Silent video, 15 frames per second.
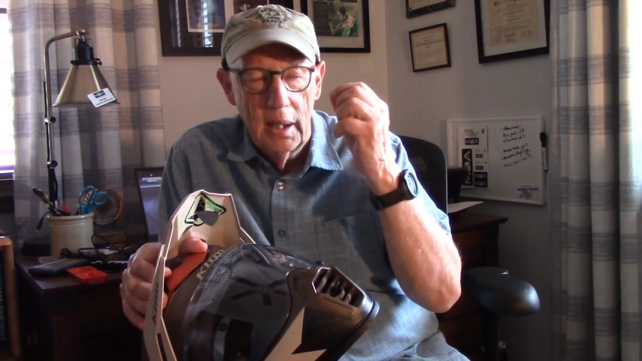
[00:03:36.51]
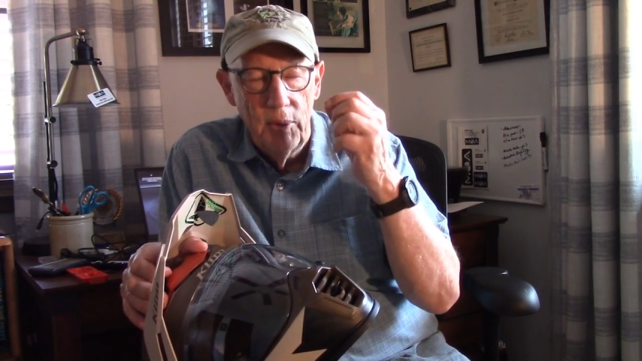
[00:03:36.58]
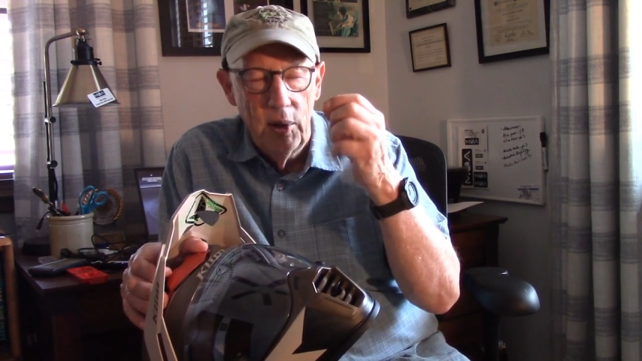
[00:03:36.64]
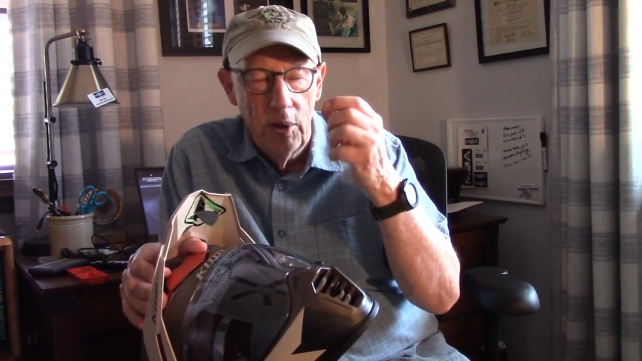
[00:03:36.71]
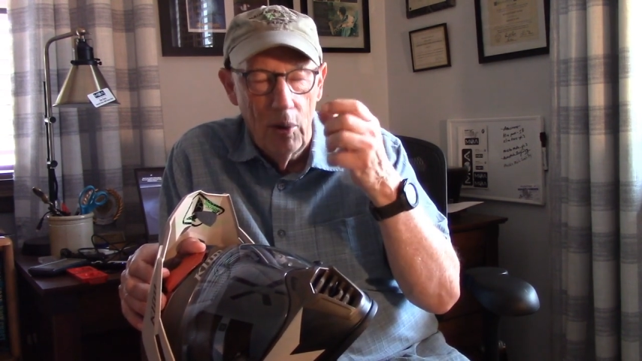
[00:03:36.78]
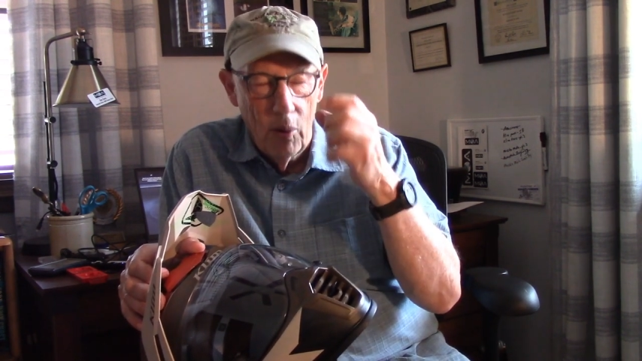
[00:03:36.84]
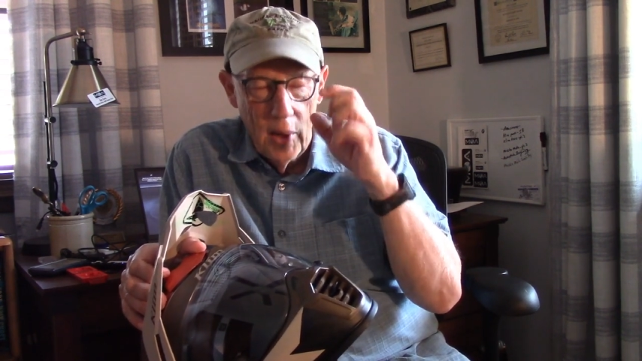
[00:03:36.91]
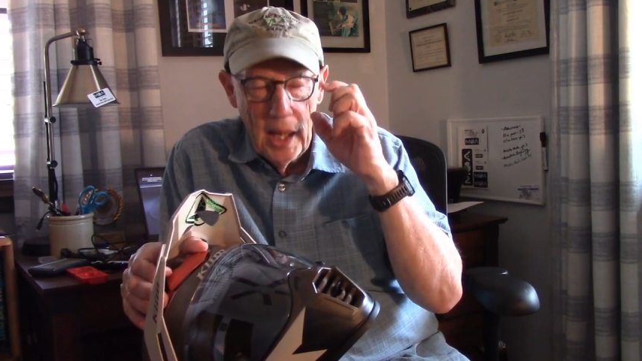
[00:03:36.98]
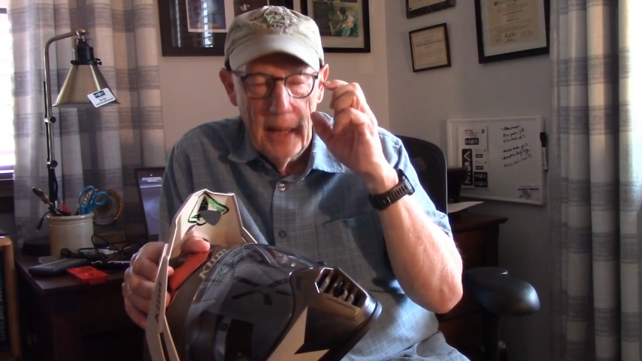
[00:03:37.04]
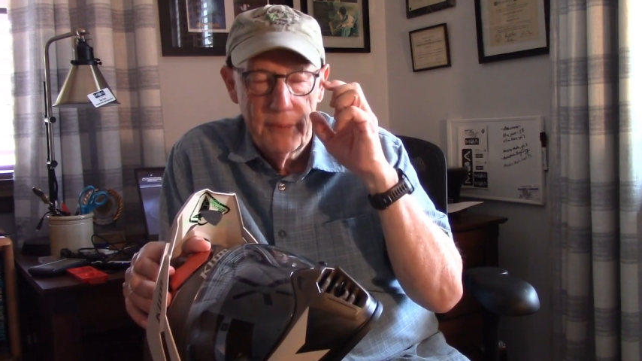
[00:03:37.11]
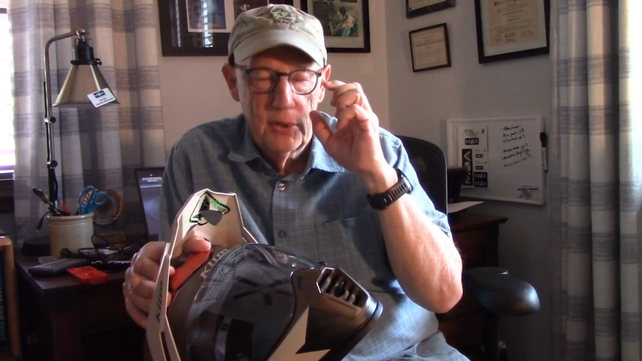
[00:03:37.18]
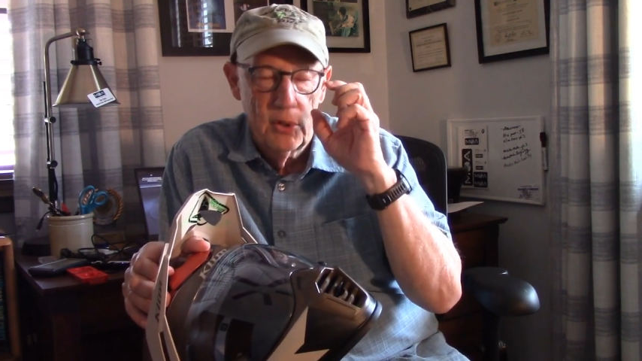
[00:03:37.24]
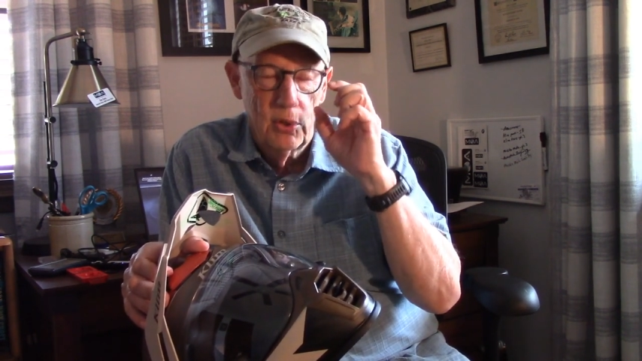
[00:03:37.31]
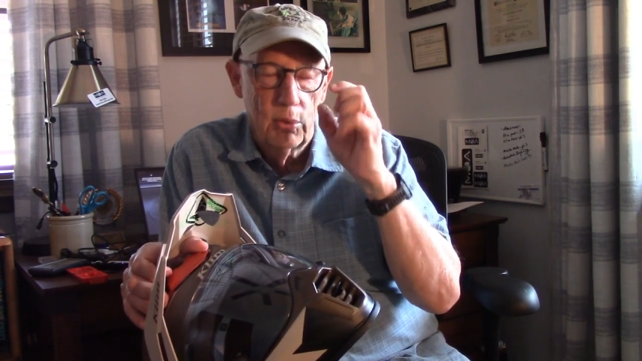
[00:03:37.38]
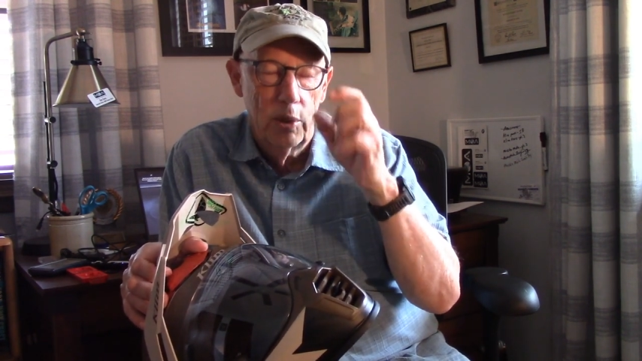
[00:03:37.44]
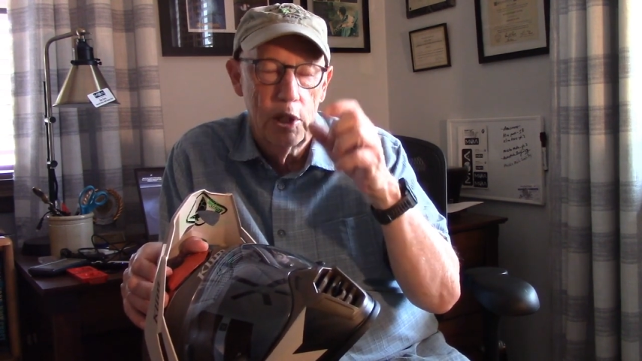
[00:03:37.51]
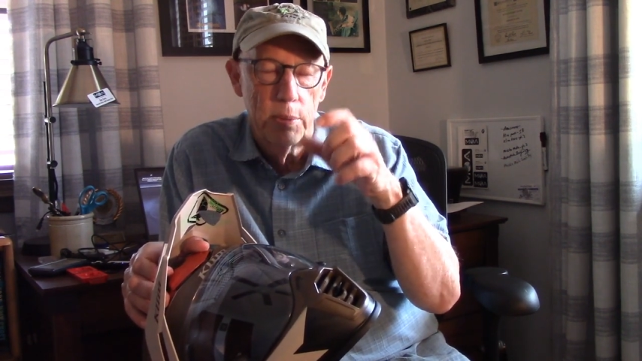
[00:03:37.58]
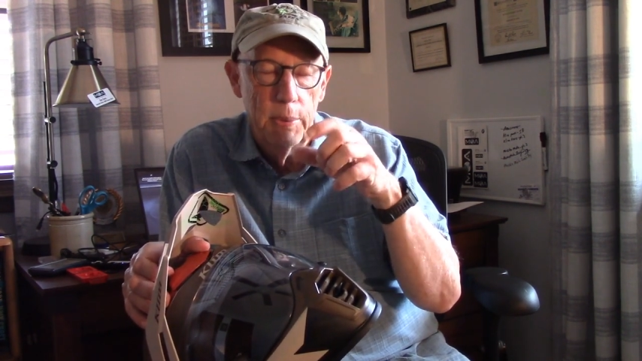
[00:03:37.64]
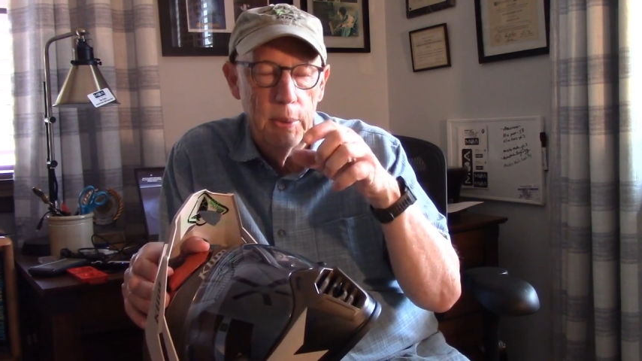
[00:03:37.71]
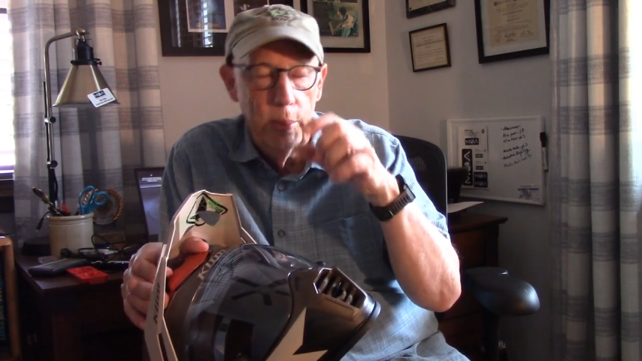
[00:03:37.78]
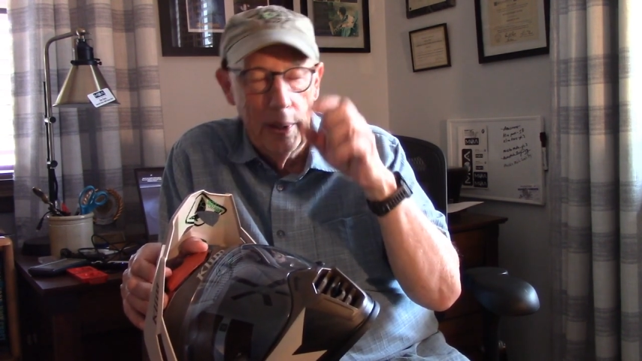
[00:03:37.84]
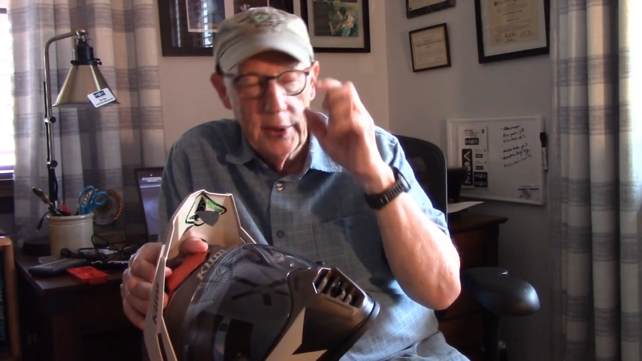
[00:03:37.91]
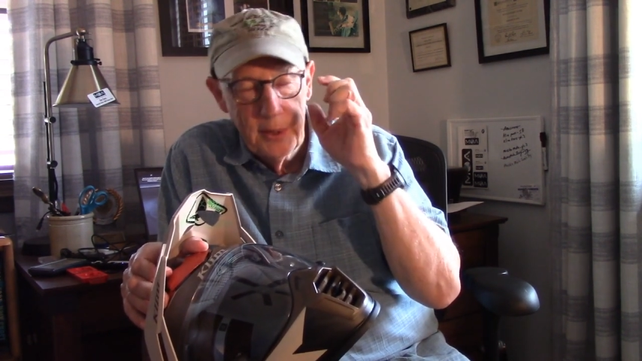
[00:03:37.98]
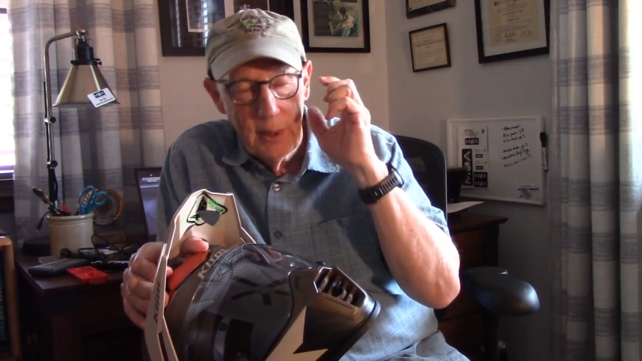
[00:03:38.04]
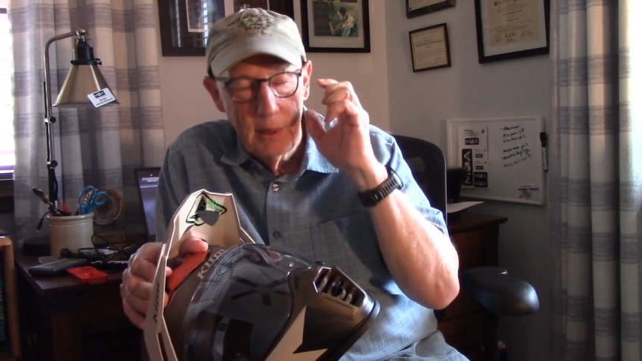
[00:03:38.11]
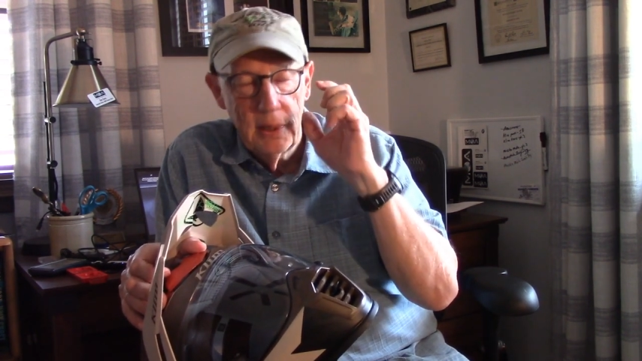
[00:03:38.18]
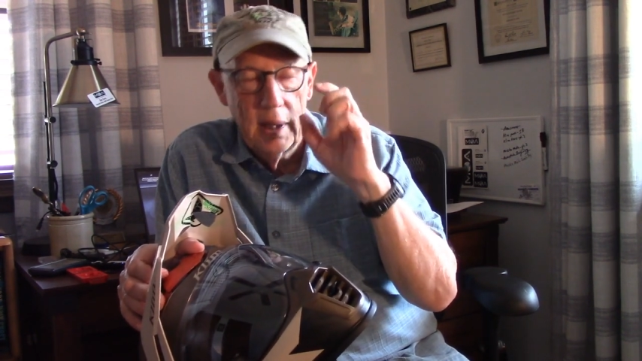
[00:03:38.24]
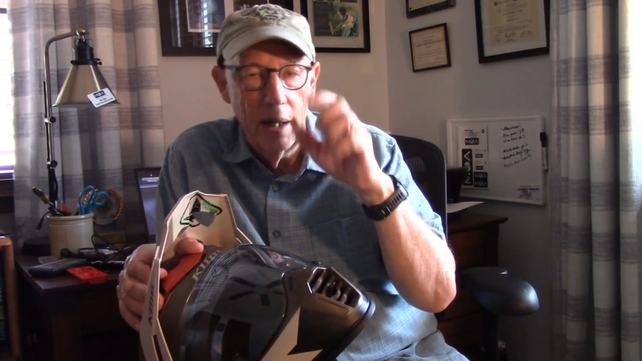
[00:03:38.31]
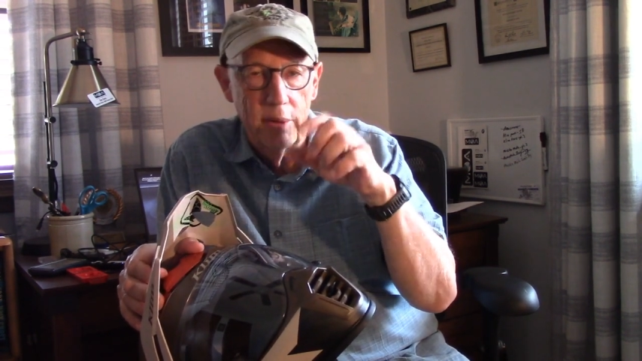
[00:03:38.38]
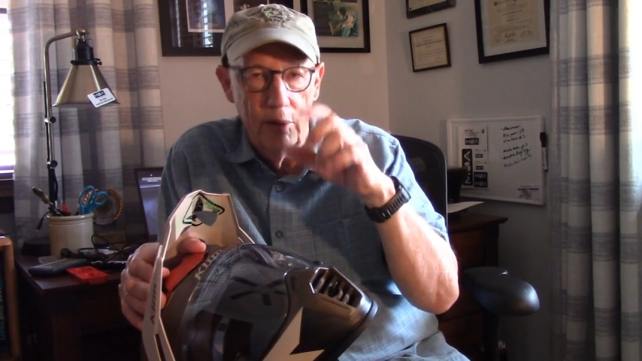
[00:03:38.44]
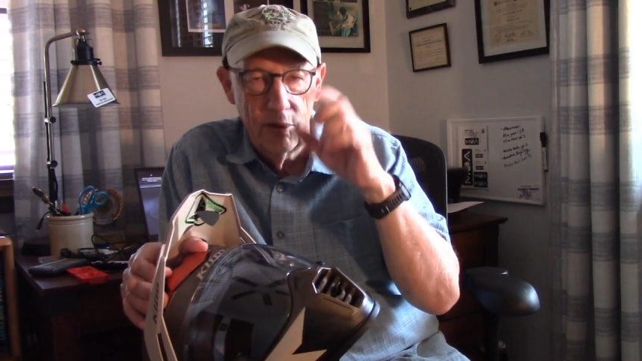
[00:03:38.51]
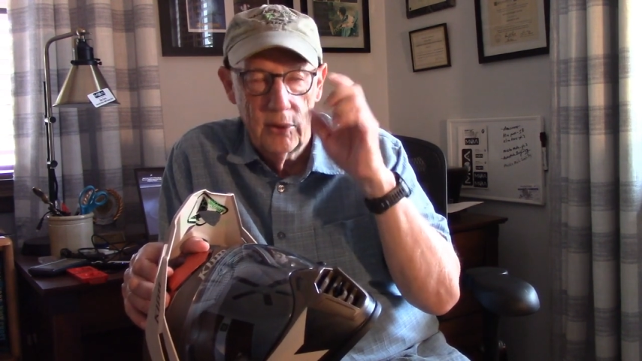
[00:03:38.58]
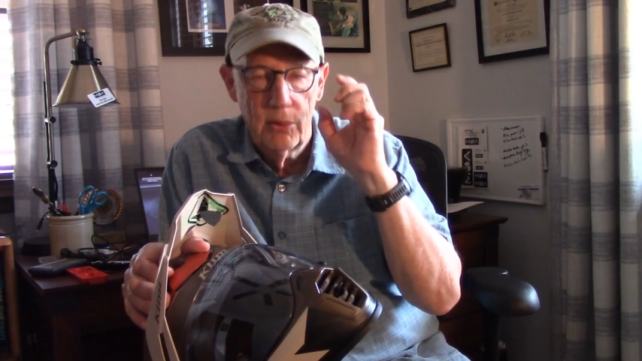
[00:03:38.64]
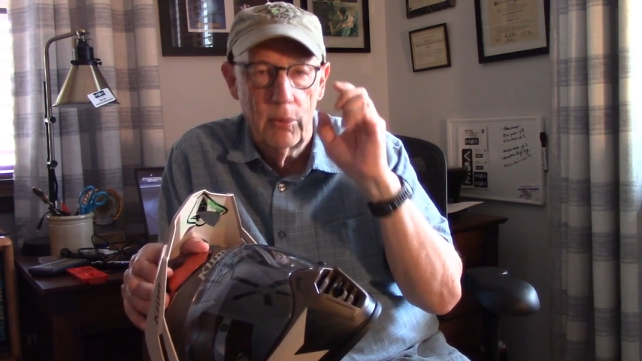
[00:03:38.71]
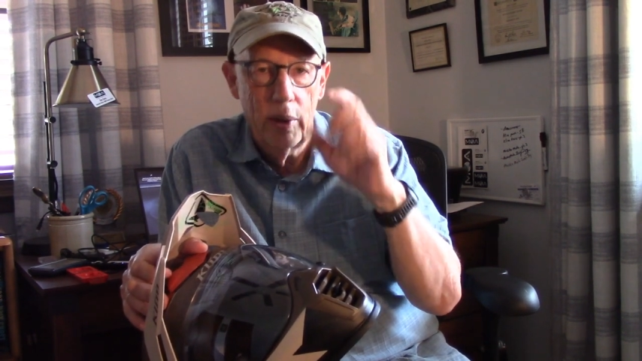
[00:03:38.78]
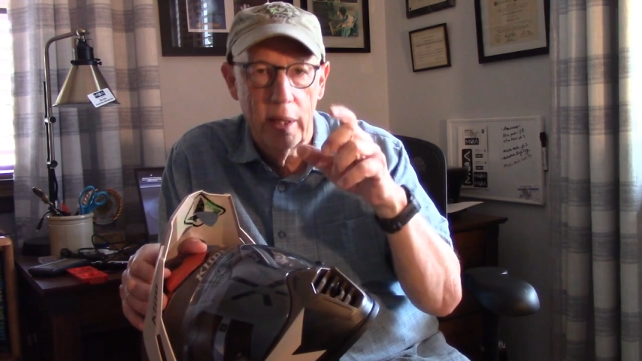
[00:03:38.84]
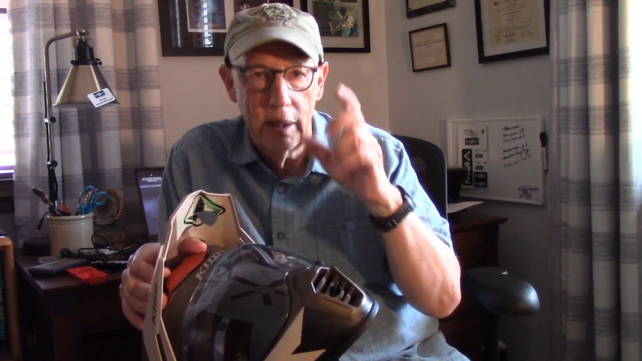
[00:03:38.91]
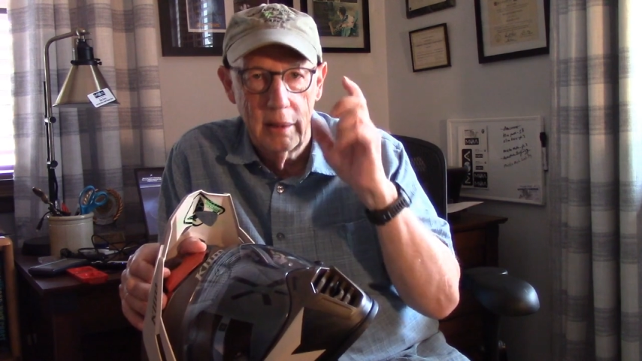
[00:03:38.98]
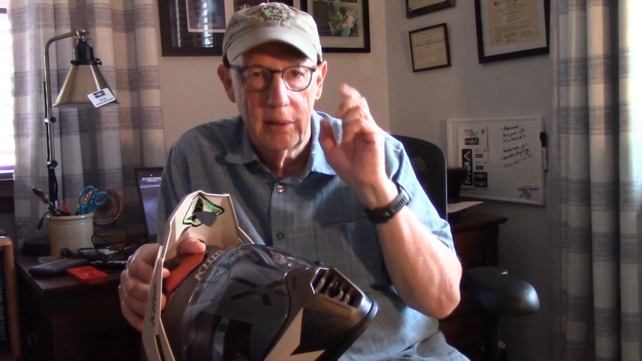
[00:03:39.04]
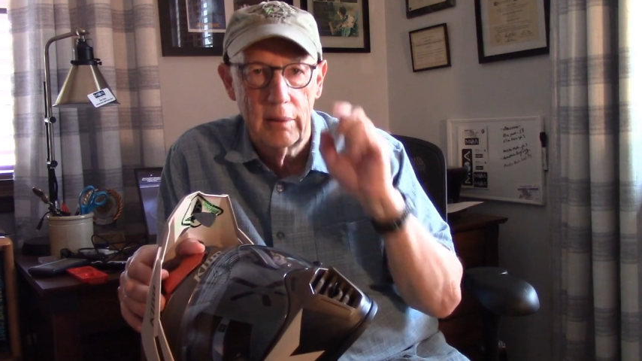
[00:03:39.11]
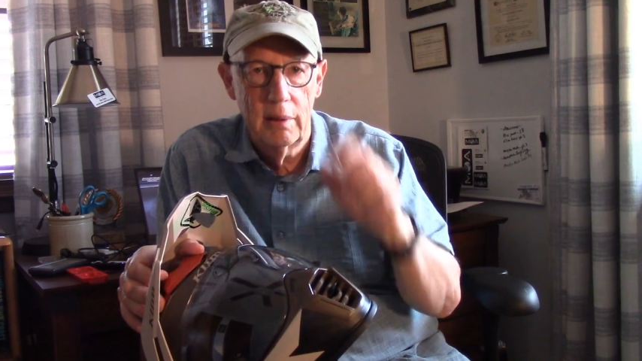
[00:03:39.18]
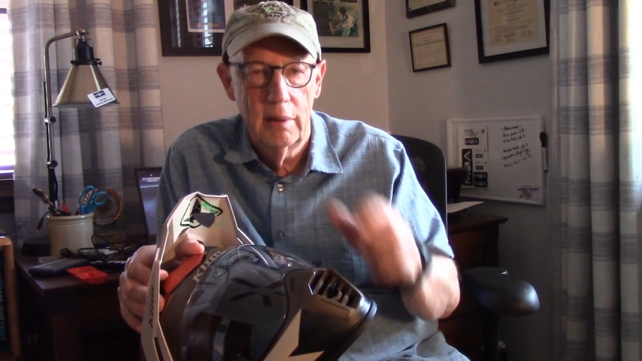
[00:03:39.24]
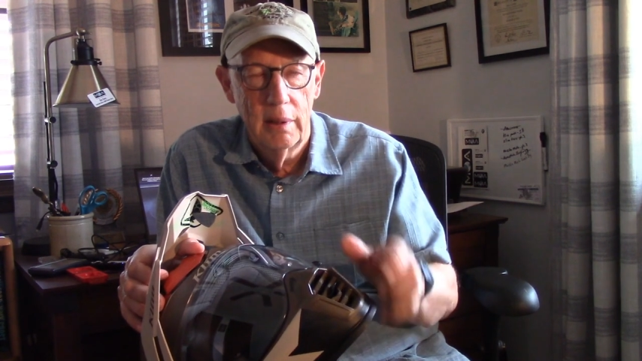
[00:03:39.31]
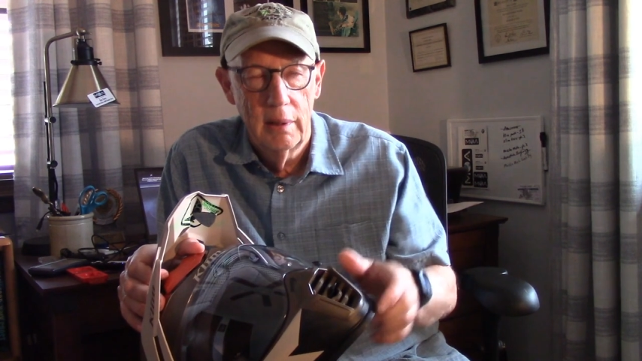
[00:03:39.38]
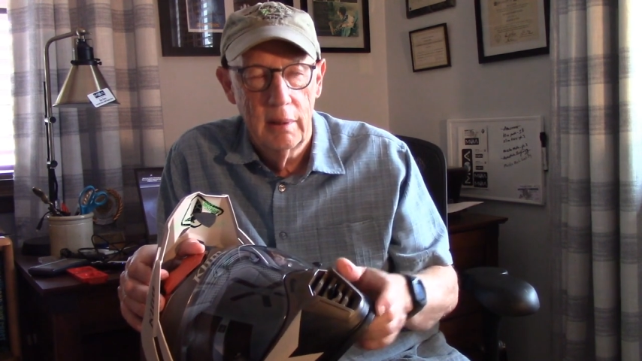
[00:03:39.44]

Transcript: you don't have to switch between sunglasses and regular